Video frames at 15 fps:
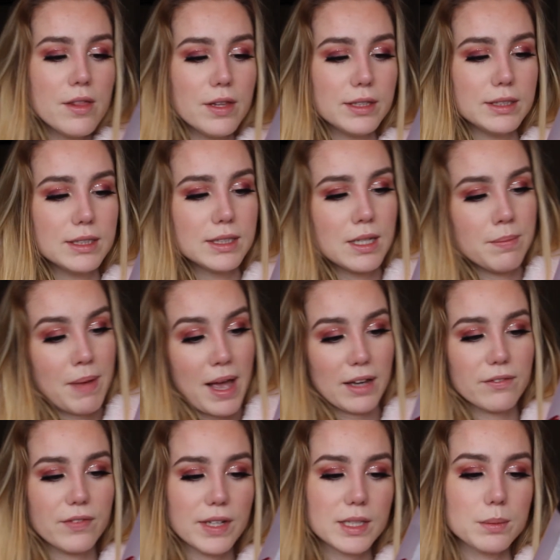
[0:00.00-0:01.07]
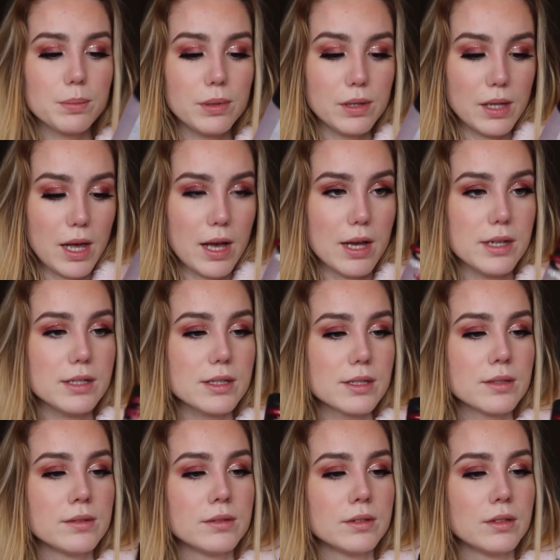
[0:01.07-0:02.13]
This is the MAC Fix
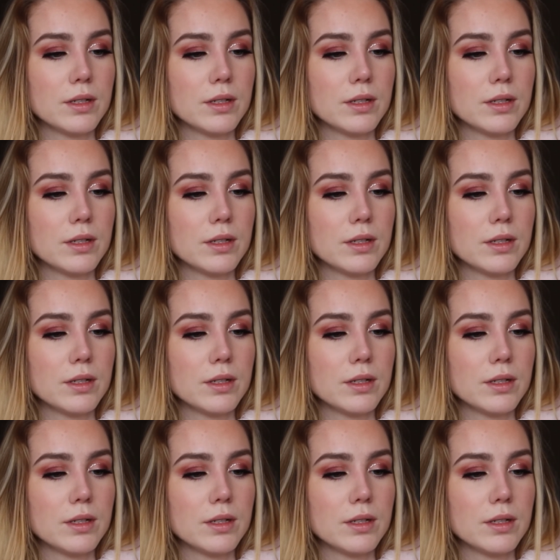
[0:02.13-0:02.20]
Plus.